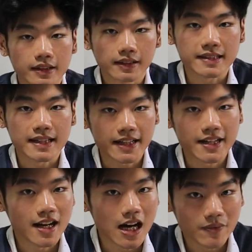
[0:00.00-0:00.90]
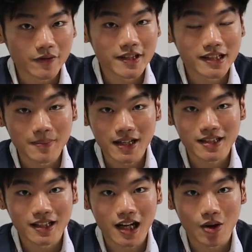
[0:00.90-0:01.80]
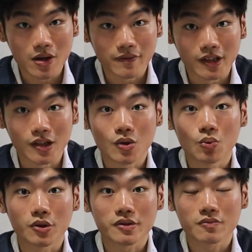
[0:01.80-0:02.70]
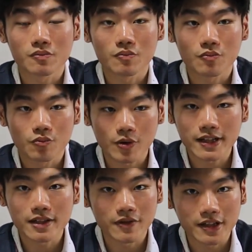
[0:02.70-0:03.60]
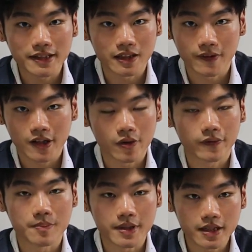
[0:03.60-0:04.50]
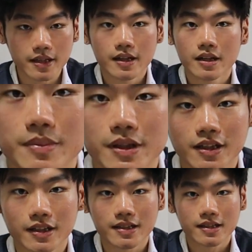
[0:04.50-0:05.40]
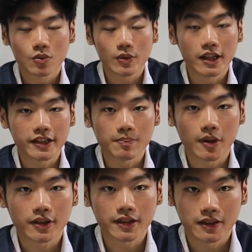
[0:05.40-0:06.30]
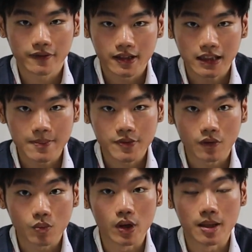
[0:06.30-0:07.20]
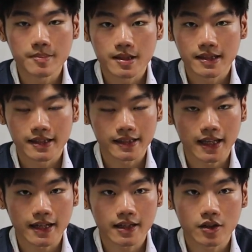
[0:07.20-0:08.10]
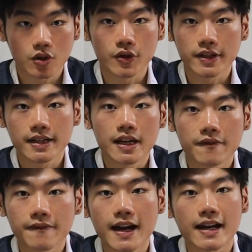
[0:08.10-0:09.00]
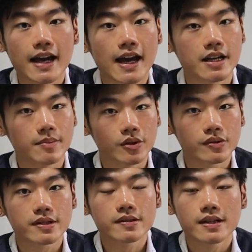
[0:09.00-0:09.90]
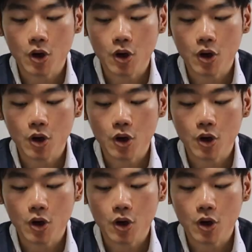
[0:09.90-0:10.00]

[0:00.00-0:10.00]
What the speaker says: The second half of the semester, however, was really difficult for me because we learned about the different types of worms that could infect animals.